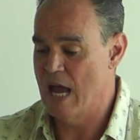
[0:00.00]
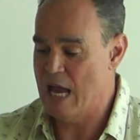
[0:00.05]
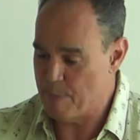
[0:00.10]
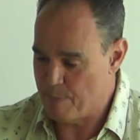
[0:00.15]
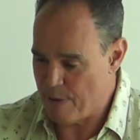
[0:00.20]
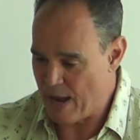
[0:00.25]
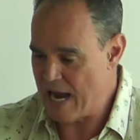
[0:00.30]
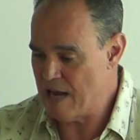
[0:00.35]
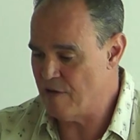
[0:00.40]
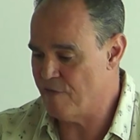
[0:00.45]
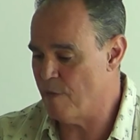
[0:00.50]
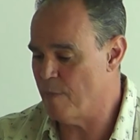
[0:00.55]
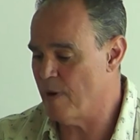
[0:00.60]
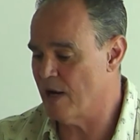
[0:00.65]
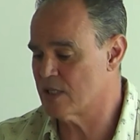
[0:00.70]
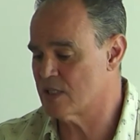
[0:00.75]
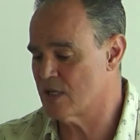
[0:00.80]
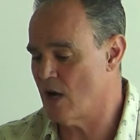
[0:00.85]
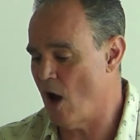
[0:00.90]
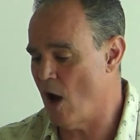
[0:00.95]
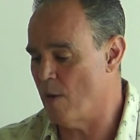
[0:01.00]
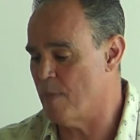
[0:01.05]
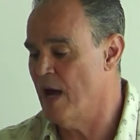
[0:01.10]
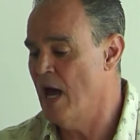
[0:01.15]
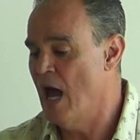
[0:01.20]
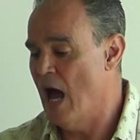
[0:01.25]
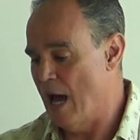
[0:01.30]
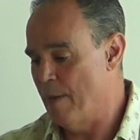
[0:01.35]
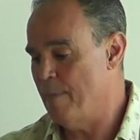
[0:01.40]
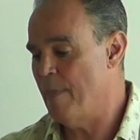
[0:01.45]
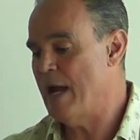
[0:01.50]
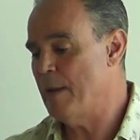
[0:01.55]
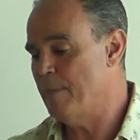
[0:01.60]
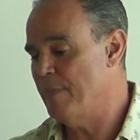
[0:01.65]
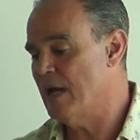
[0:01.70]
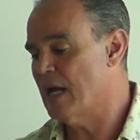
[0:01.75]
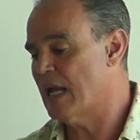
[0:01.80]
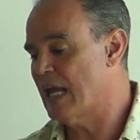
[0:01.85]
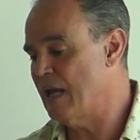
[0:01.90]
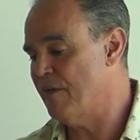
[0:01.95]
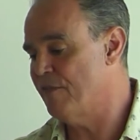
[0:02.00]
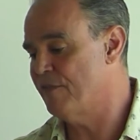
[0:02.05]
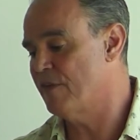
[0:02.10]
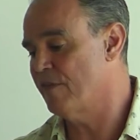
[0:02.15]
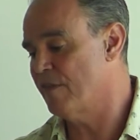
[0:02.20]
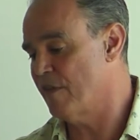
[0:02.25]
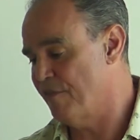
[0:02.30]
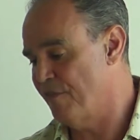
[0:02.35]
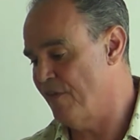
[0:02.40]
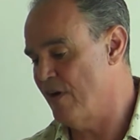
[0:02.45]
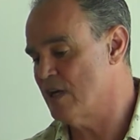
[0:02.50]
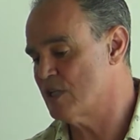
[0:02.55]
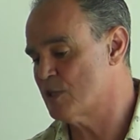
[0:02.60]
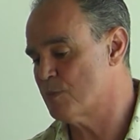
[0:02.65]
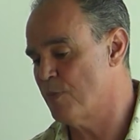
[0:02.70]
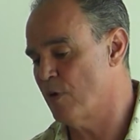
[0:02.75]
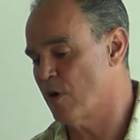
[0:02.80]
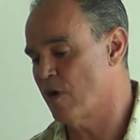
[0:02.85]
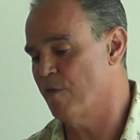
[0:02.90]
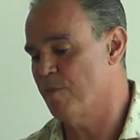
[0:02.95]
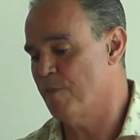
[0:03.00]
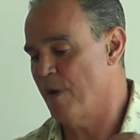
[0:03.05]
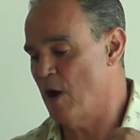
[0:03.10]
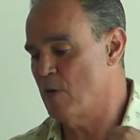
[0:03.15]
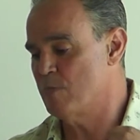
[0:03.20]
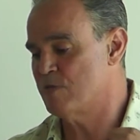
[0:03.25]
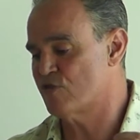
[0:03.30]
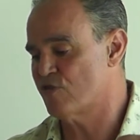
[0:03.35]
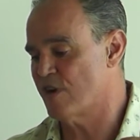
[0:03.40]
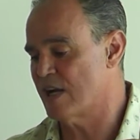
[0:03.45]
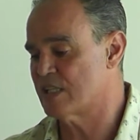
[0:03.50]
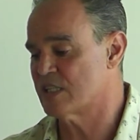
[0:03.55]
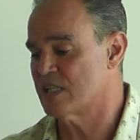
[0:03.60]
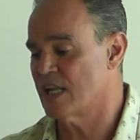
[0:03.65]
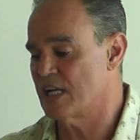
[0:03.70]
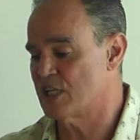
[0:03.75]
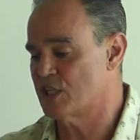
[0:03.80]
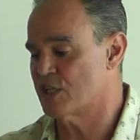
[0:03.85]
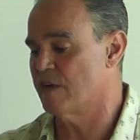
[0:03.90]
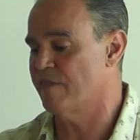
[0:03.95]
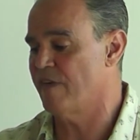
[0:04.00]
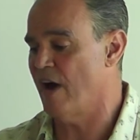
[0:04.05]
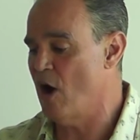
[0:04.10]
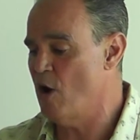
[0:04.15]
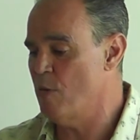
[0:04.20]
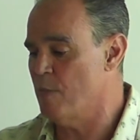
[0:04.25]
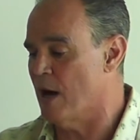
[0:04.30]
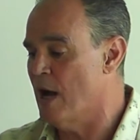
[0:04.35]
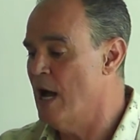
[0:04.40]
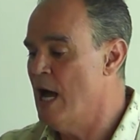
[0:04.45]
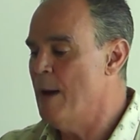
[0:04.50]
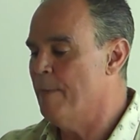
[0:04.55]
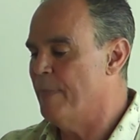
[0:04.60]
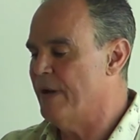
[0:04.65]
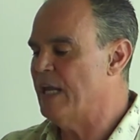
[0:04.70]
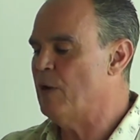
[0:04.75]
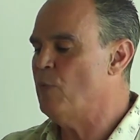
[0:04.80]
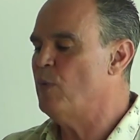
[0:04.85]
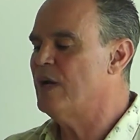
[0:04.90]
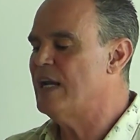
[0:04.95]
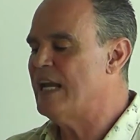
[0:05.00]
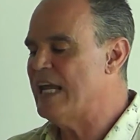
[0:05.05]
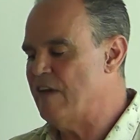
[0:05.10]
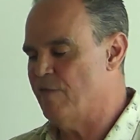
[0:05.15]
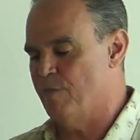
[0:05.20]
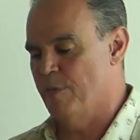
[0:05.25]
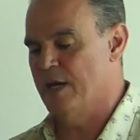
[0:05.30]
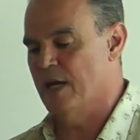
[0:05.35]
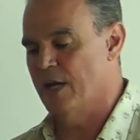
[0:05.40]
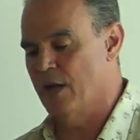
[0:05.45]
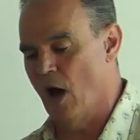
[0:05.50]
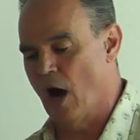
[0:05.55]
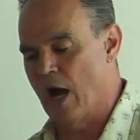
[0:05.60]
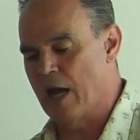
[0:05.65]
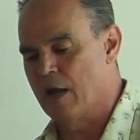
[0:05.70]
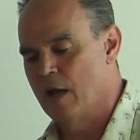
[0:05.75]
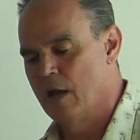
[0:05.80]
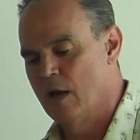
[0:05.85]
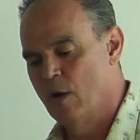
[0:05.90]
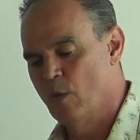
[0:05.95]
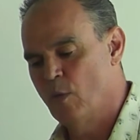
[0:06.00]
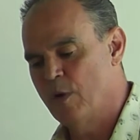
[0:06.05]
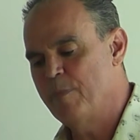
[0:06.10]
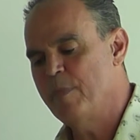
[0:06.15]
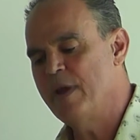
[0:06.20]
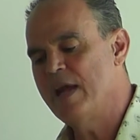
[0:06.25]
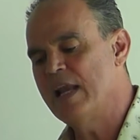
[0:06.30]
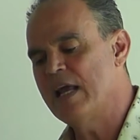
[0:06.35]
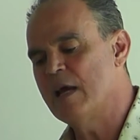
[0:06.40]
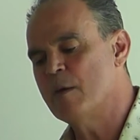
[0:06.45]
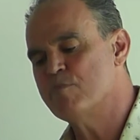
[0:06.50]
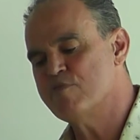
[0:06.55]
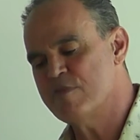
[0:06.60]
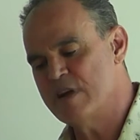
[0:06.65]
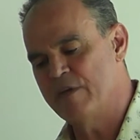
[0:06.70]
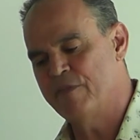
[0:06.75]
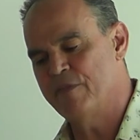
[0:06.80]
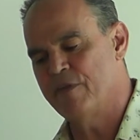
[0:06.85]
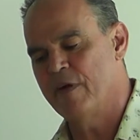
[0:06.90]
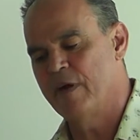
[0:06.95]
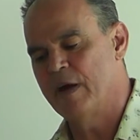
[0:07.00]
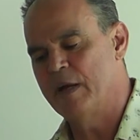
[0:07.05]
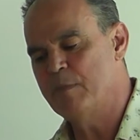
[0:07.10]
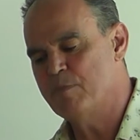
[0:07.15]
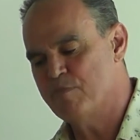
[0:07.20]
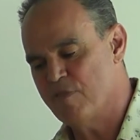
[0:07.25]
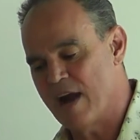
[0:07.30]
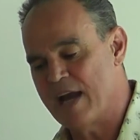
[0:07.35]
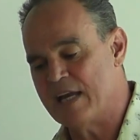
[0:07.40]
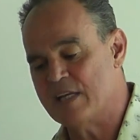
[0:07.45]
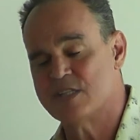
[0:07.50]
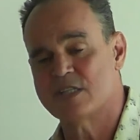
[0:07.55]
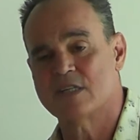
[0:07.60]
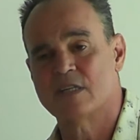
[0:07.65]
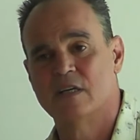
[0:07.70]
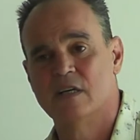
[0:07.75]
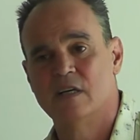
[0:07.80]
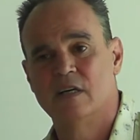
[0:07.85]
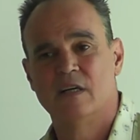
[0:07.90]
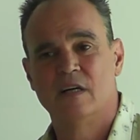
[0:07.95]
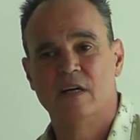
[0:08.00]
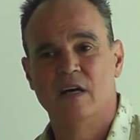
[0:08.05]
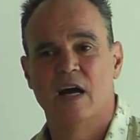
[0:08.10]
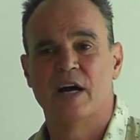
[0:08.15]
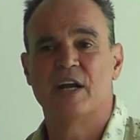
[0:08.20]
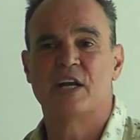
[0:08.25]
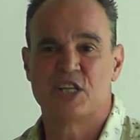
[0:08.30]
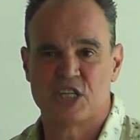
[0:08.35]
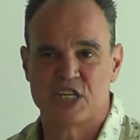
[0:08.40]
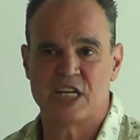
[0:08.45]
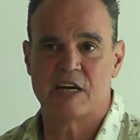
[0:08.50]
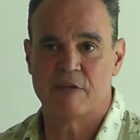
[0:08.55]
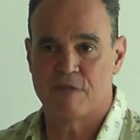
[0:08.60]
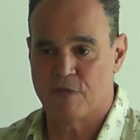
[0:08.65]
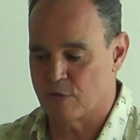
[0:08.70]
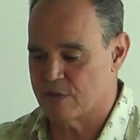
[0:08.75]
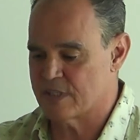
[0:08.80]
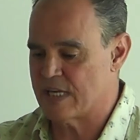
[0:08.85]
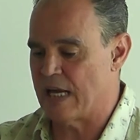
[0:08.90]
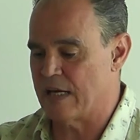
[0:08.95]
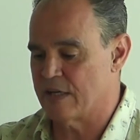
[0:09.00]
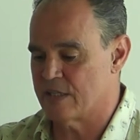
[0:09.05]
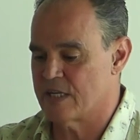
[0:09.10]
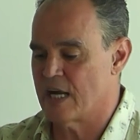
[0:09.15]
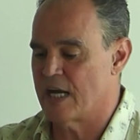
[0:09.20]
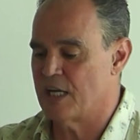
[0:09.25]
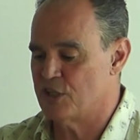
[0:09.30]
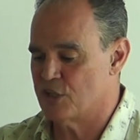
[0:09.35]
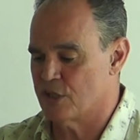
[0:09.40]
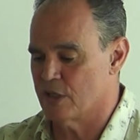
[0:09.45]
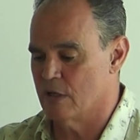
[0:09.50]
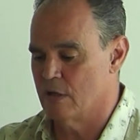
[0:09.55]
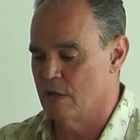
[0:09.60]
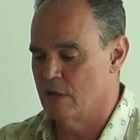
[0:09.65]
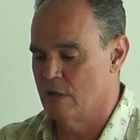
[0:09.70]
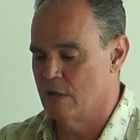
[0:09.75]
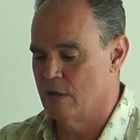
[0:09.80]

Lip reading: He paid for my time and made me a gift of the first book of Pope's translation of Homer, but he would leave me at night with merely a brief embrace and a cheerful salutation.